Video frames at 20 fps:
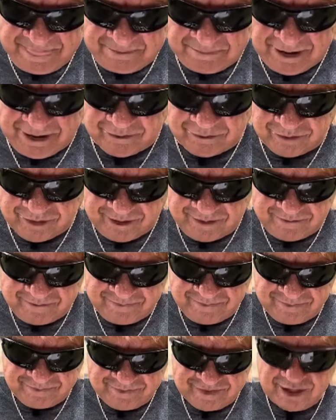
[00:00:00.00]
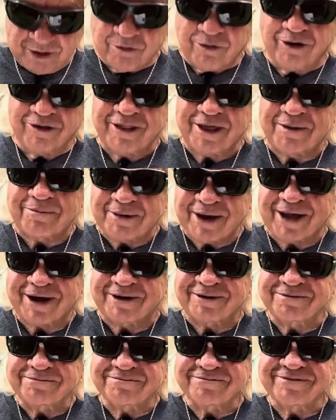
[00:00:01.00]
By the way, he won that
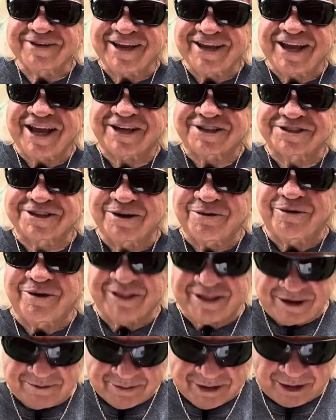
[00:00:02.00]
battle. Yes, he won that